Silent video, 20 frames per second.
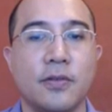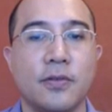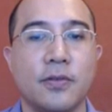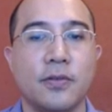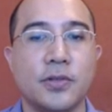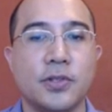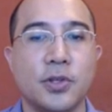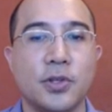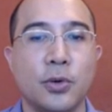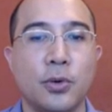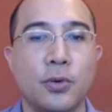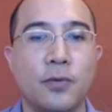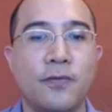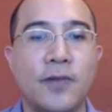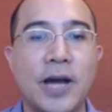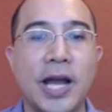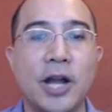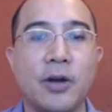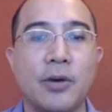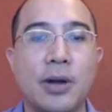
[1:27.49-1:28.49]
So
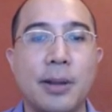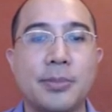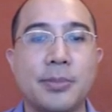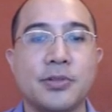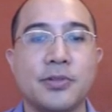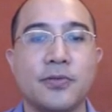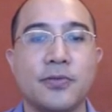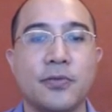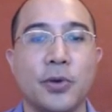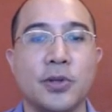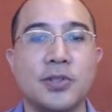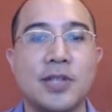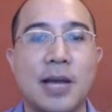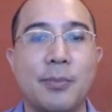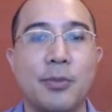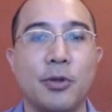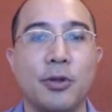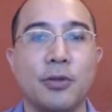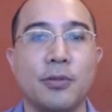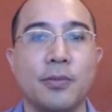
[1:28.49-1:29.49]
fire reps, for
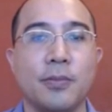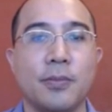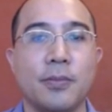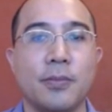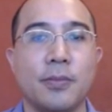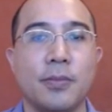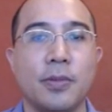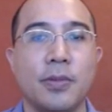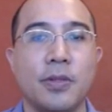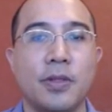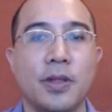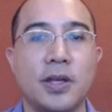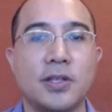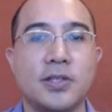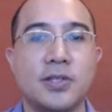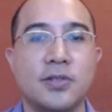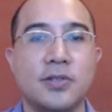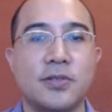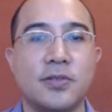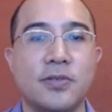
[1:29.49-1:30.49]
example,
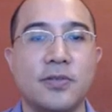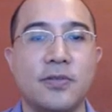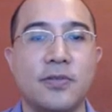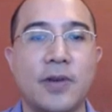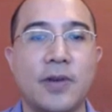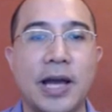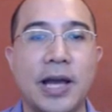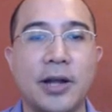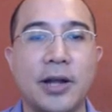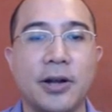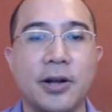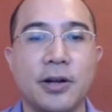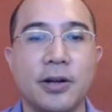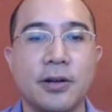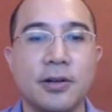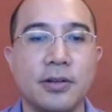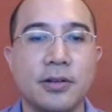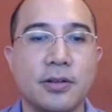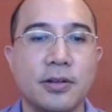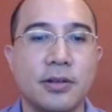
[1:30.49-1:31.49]
this
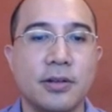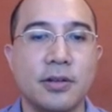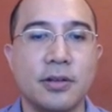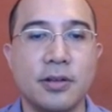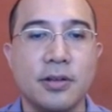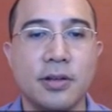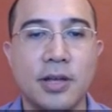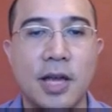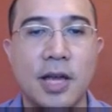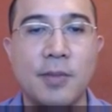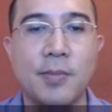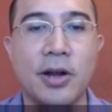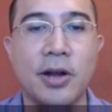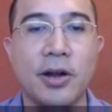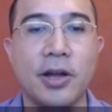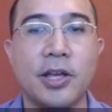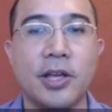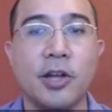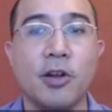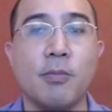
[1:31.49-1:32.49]
fire
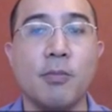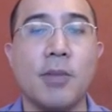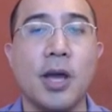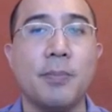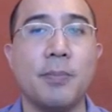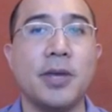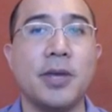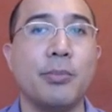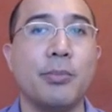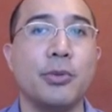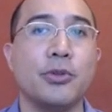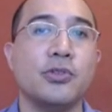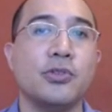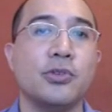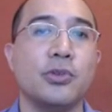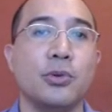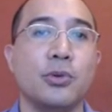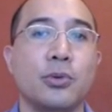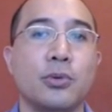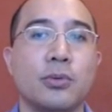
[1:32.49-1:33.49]
Chimera here might be able
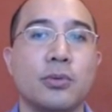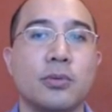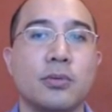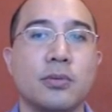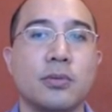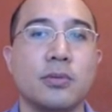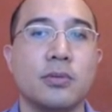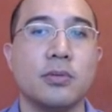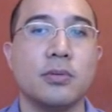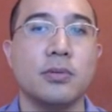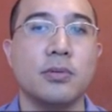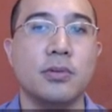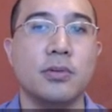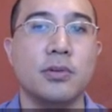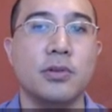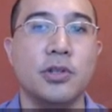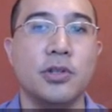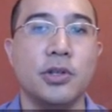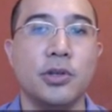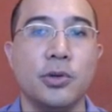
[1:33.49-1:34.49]
to
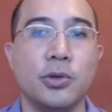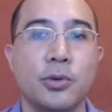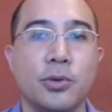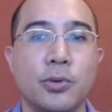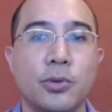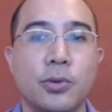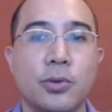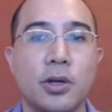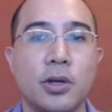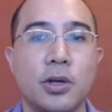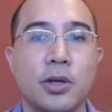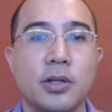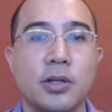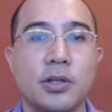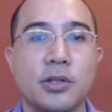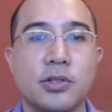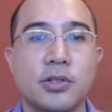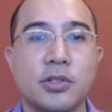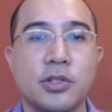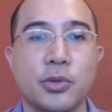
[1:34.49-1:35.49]
do
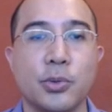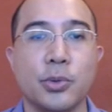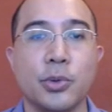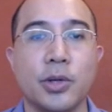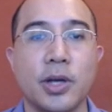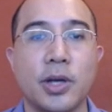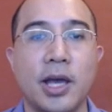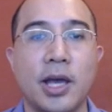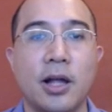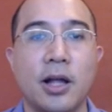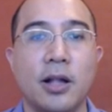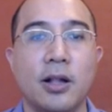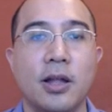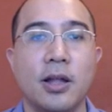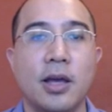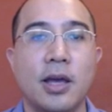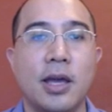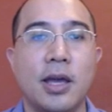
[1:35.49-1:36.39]
Chiruka Hell.